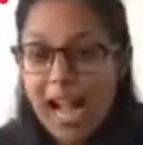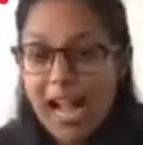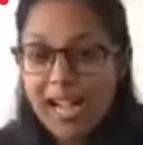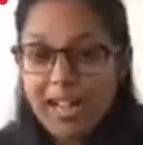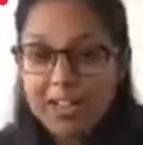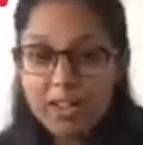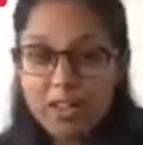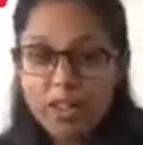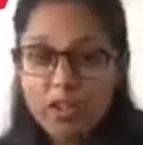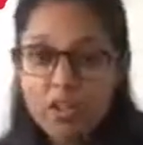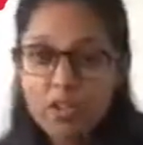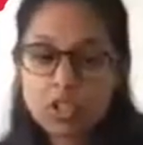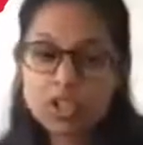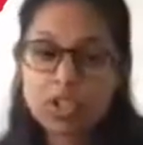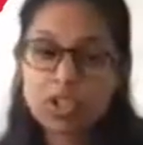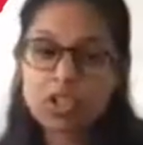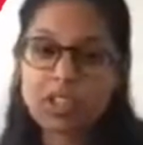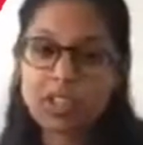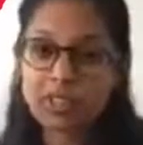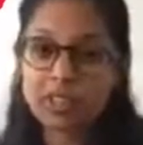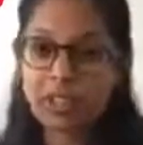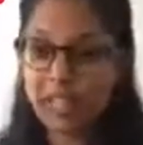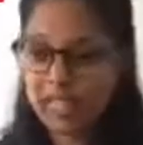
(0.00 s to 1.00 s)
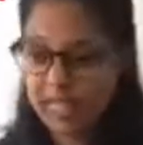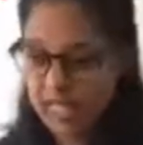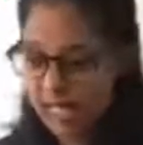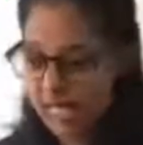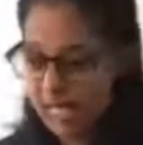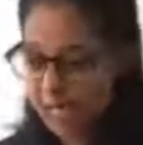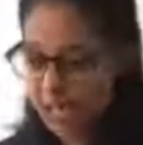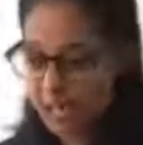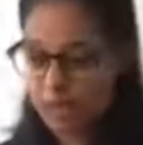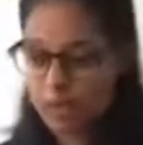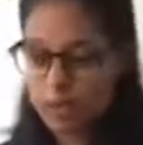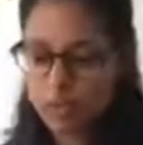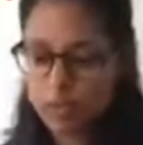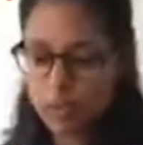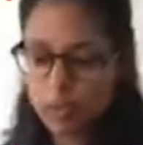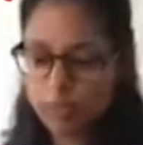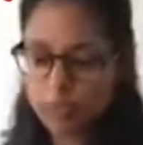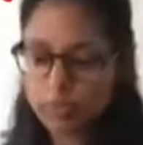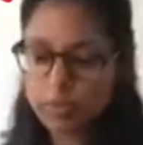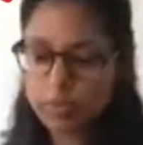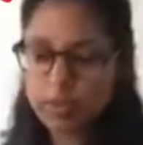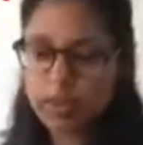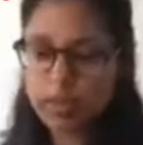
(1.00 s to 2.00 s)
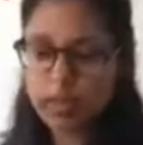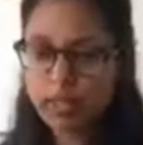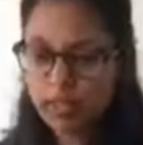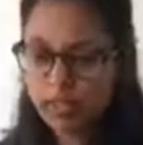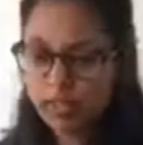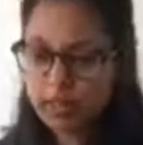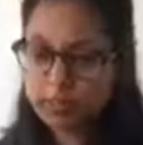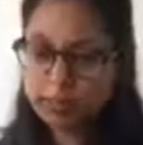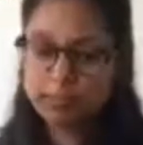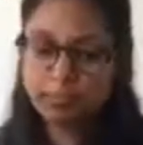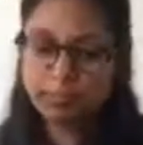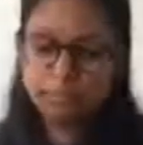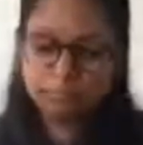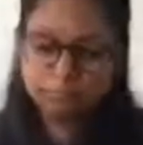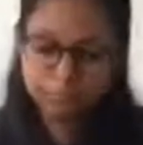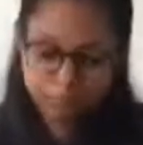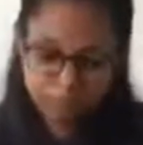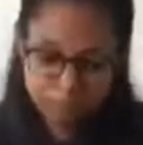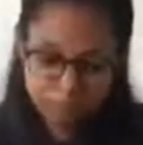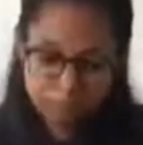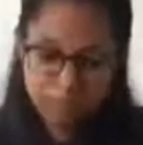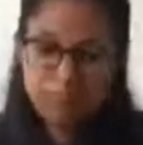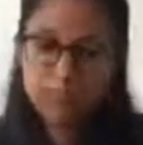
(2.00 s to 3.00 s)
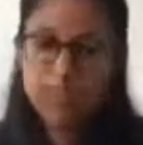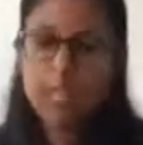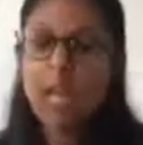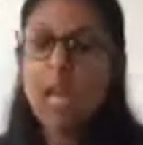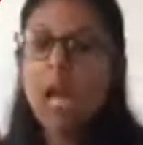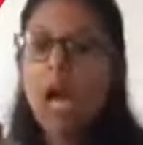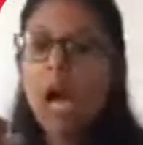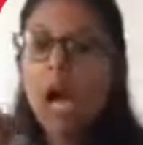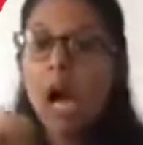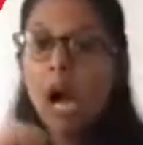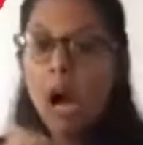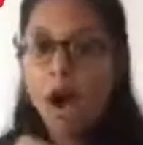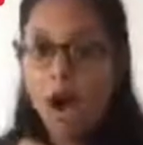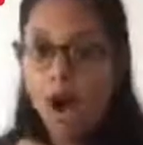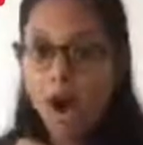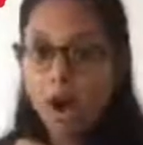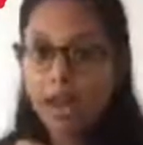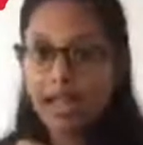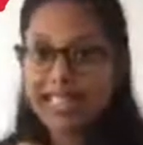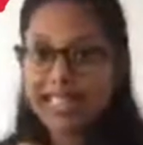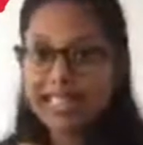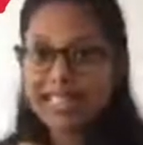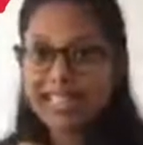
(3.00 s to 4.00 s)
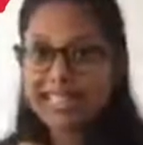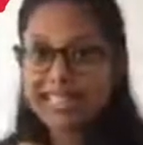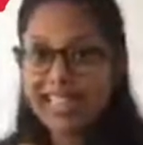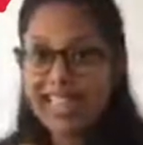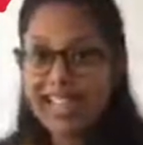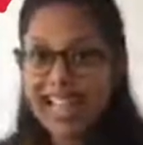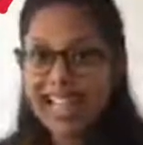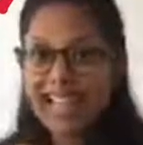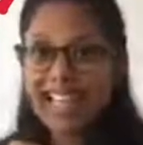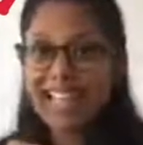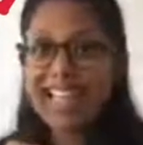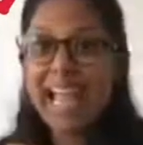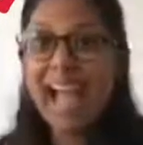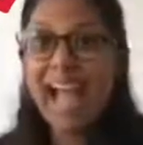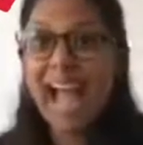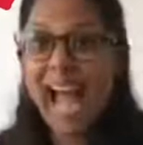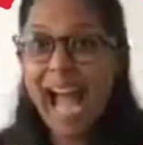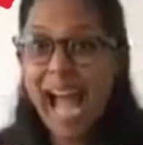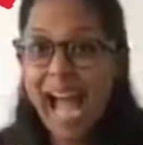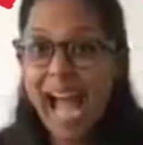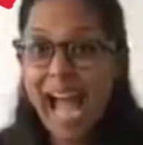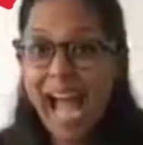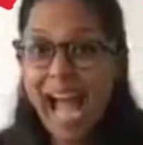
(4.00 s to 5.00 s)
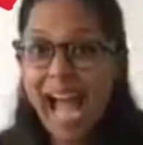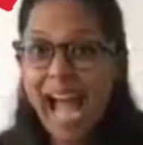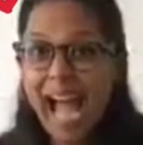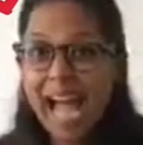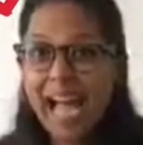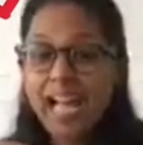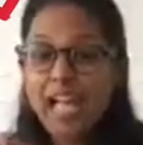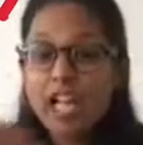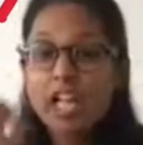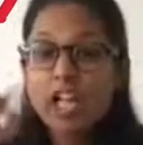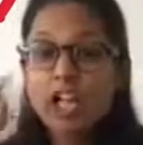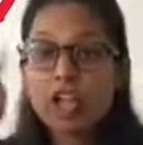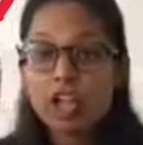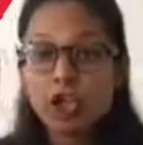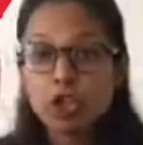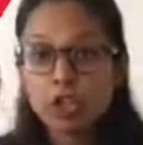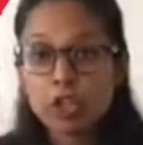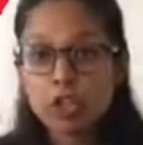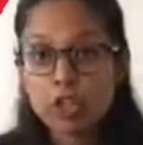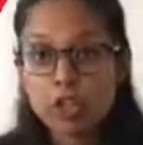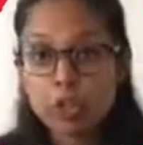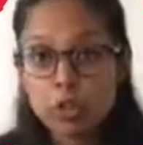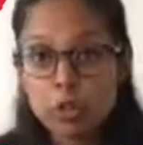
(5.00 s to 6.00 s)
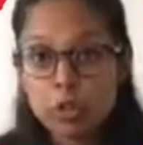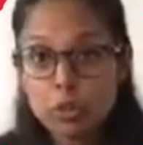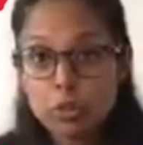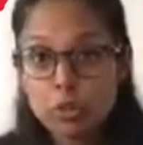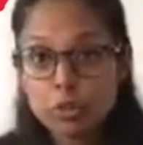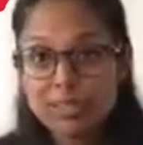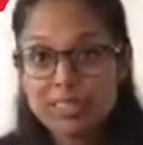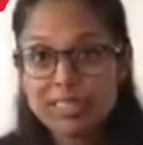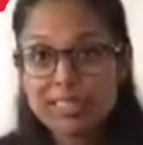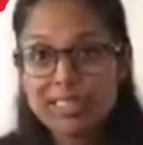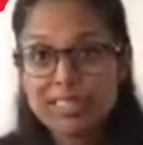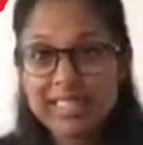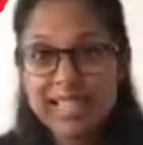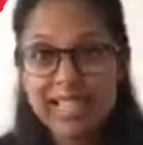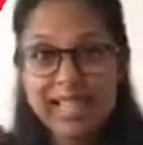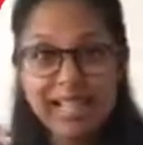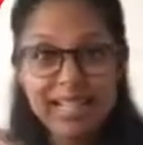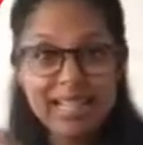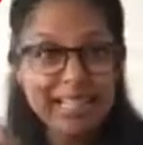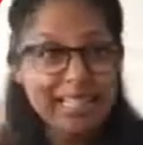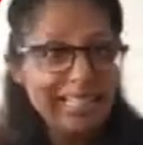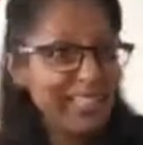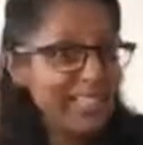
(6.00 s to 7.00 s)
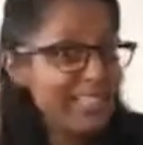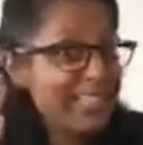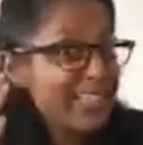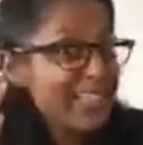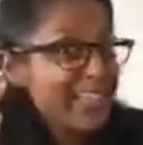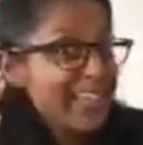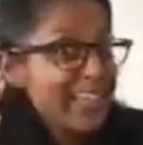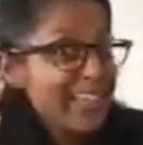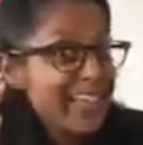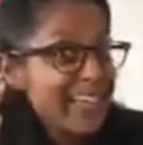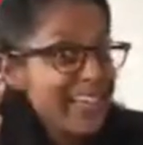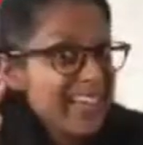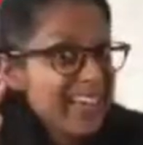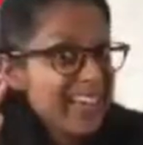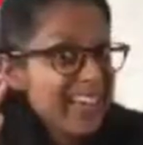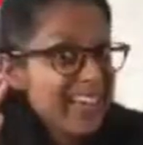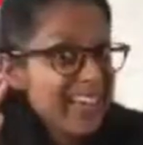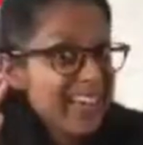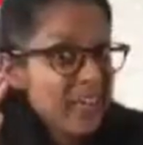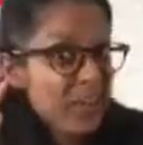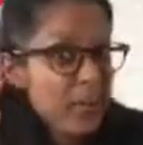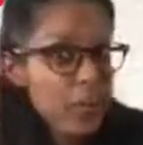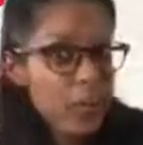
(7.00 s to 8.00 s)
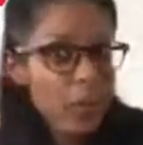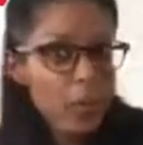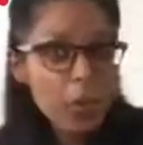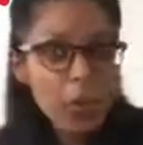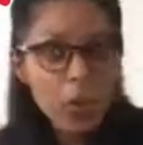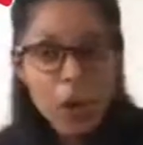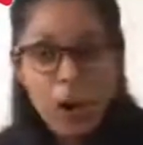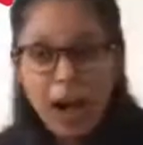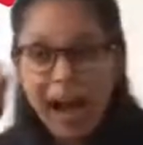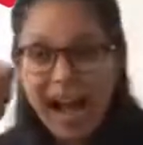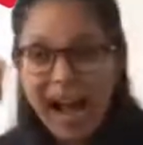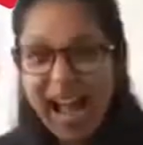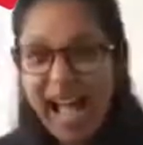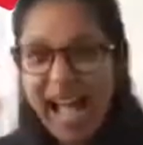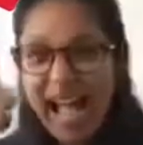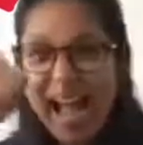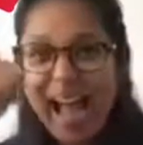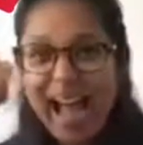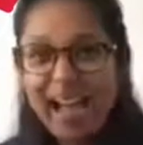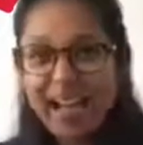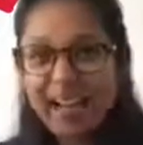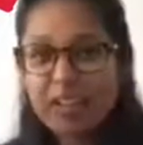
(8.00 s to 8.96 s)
You're good at that game. Should we do it one more time? I say ah. You say wow.